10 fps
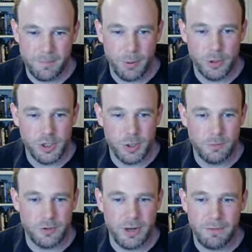punish you
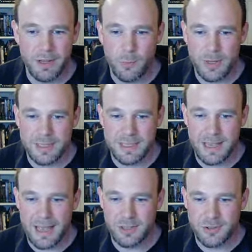for traveling at winter
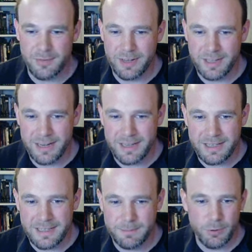and traveling at
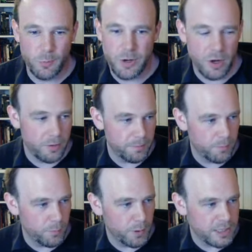night. But we're not.
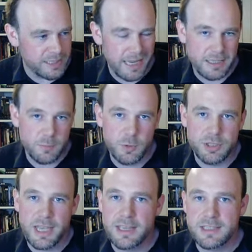We're going to say it's. We'll
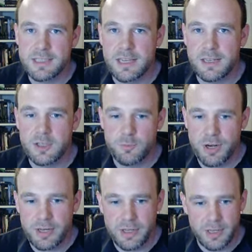say it's uh,
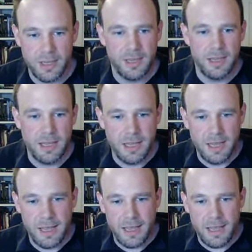spring,
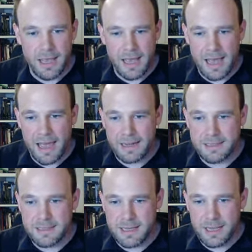
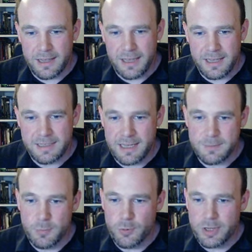and uh, it's it's
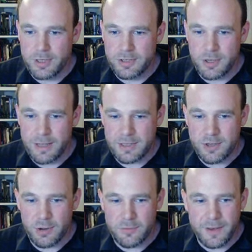morning, so that's not
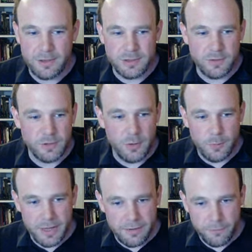going to affect us. If, if we
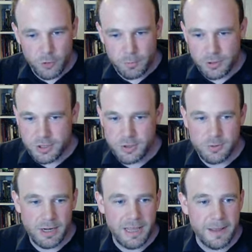can get a four plus, it's all
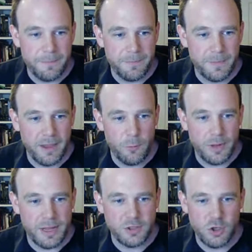clear. If we
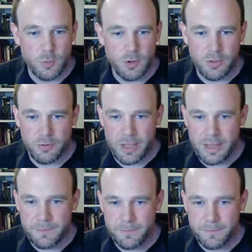get two or three,